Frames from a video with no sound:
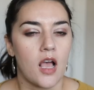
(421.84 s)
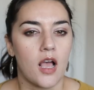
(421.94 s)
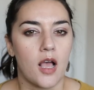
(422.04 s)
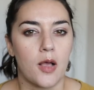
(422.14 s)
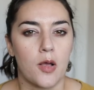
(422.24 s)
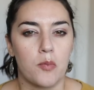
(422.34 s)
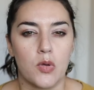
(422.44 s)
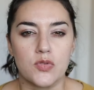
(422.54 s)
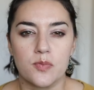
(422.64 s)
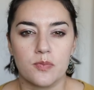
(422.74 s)
Uh,
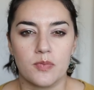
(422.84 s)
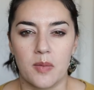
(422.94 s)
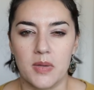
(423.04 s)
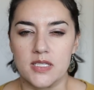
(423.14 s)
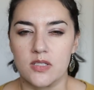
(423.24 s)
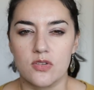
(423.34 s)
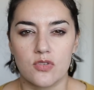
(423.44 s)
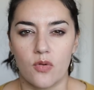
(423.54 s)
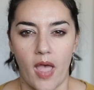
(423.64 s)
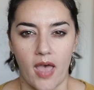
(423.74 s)
most like my sisters
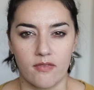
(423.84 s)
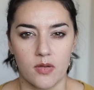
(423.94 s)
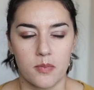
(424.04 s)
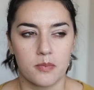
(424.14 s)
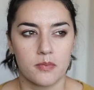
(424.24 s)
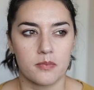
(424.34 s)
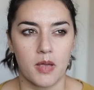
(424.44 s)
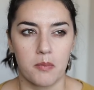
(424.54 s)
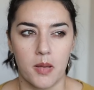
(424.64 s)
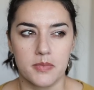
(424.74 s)
don't have them.
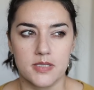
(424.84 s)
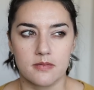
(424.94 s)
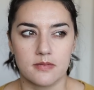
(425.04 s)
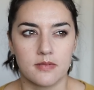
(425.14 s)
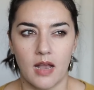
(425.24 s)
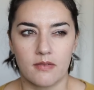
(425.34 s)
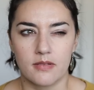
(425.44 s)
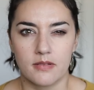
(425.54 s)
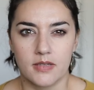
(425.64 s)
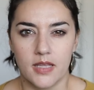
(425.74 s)
My mom doesn't
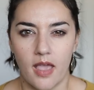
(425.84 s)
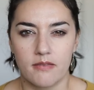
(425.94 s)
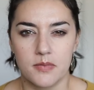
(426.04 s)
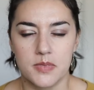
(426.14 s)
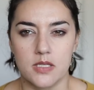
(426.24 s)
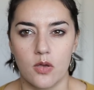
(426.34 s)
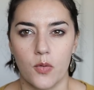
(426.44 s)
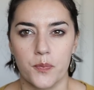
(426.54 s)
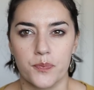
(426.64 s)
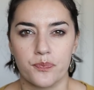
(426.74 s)
really have them,
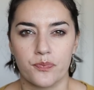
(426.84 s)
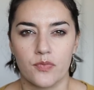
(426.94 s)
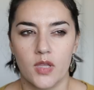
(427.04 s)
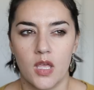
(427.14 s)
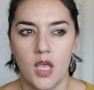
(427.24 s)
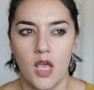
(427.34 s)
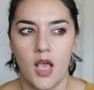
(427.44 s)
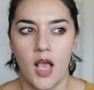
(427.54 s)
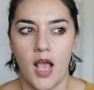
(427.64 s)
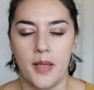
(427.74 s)
so
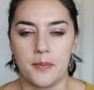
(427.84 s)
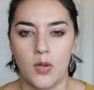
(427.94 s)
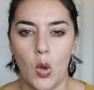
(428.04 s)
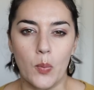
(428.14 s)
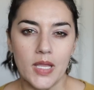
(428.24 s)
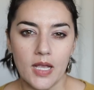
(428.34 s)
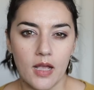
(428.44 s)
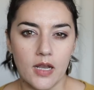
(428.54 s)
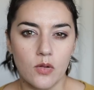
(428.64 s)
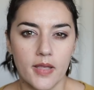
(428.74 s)
I'm hoping
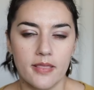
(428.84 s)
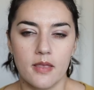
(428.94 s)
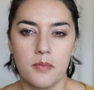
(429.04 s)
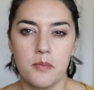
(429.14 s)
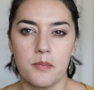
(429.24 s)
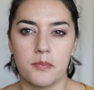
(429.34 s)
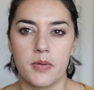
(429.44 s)
I don't get them.